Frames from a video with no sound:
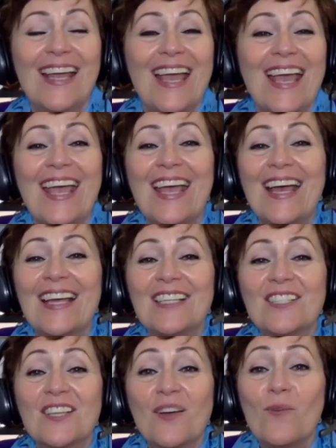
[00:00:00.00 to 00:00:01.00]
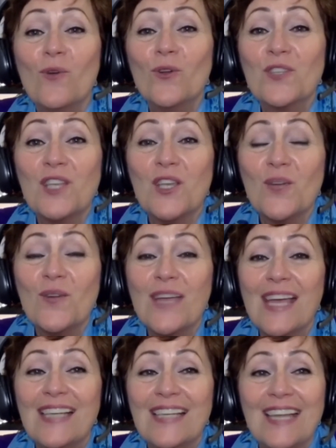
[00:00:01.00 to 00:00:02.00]
And we'll see you
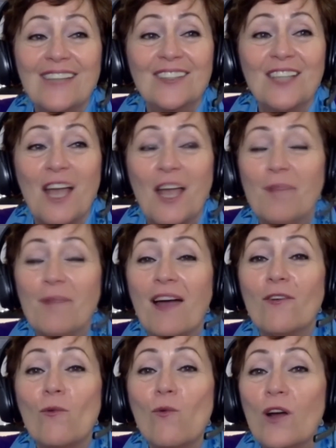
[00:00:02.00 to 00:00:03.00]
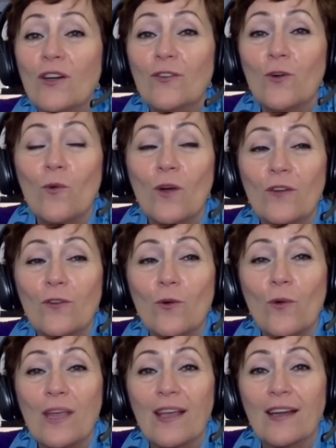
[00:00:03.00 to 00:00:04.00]
again next time. Have a wonderful, wonderful
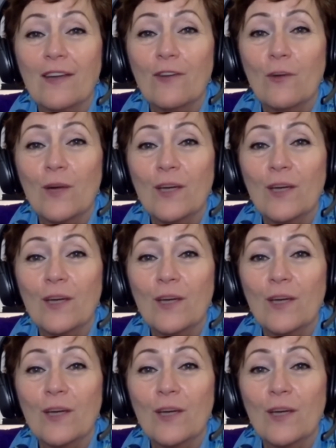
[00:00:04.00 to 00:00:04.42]
weekend, everyone.